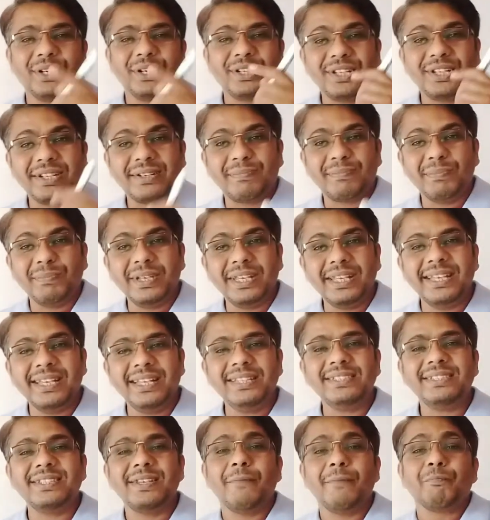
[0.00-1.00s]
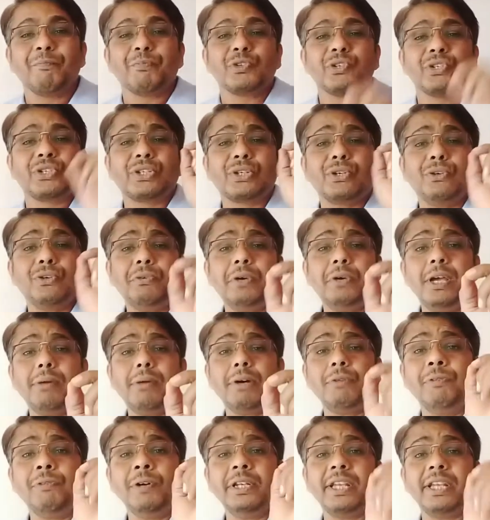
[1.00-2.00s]
So what it means?
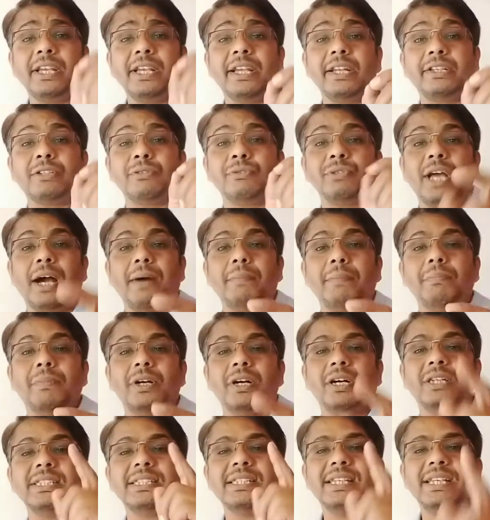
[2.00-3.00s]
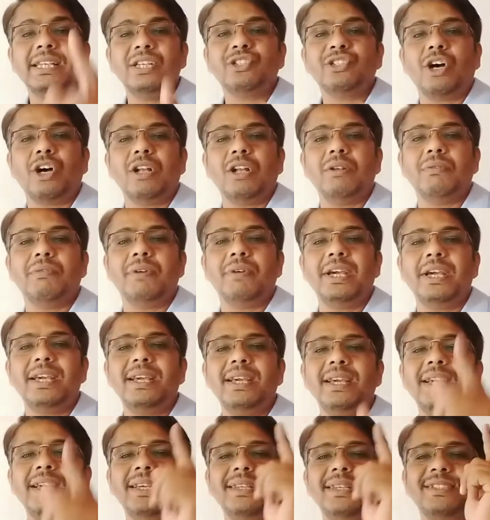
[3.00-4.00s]
Square of a negative number is
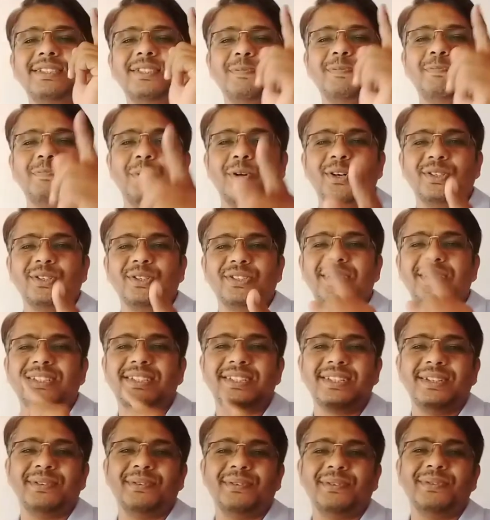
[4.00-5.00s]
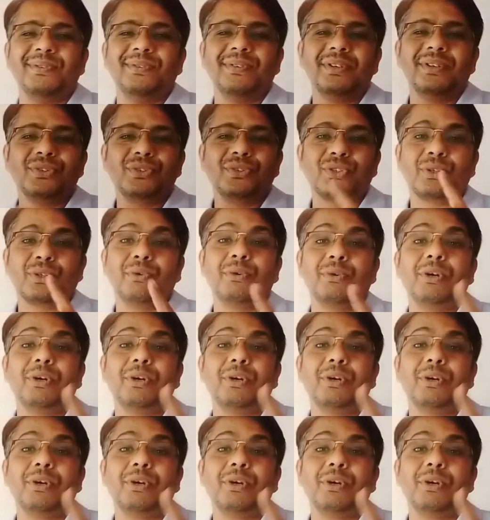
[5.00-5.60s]
always positive.